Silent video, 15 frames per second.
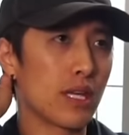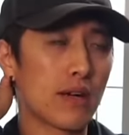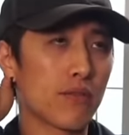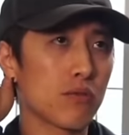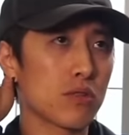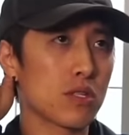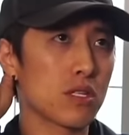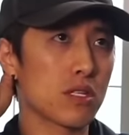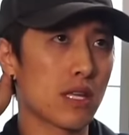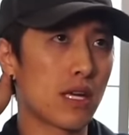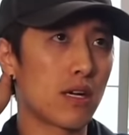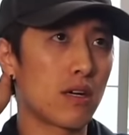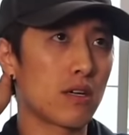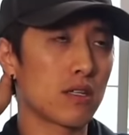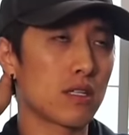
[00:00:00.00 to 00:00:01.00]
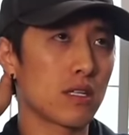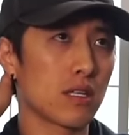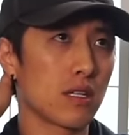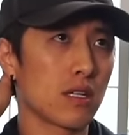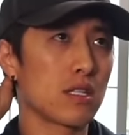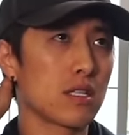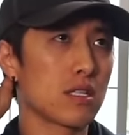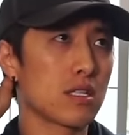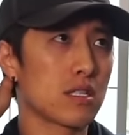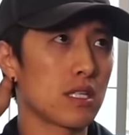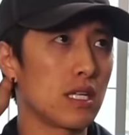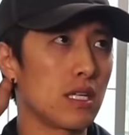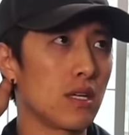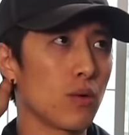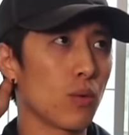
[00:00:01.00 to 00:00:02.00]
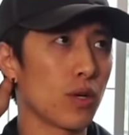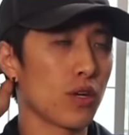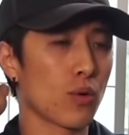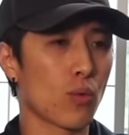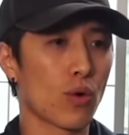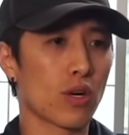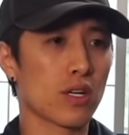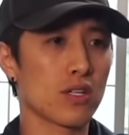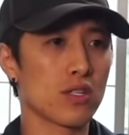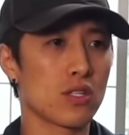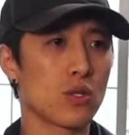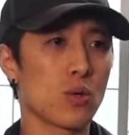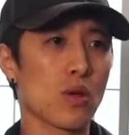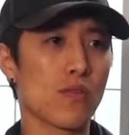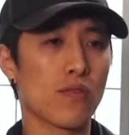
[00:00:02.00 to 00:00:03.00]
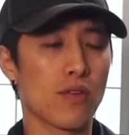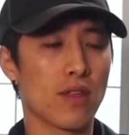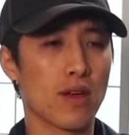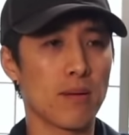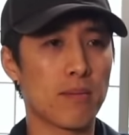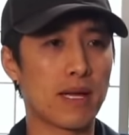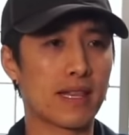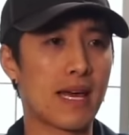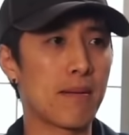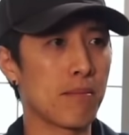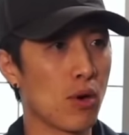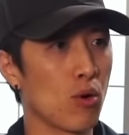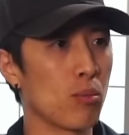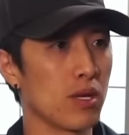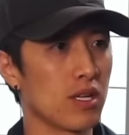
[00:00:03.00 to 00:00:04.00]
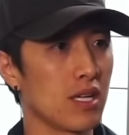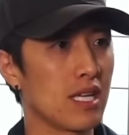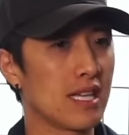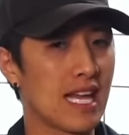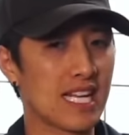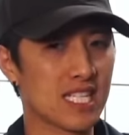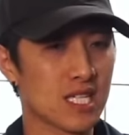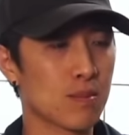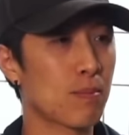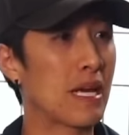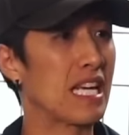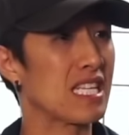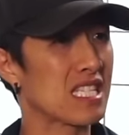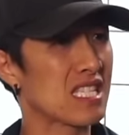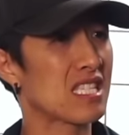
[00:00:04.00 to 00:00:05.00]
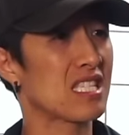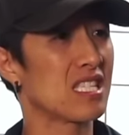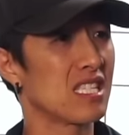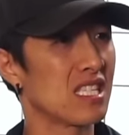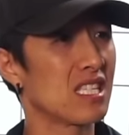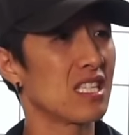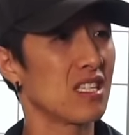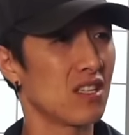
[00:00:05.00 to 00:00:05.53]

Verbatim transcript: everyone's just there to see what your work is doing for them at that moment in that I space. 100% agree. You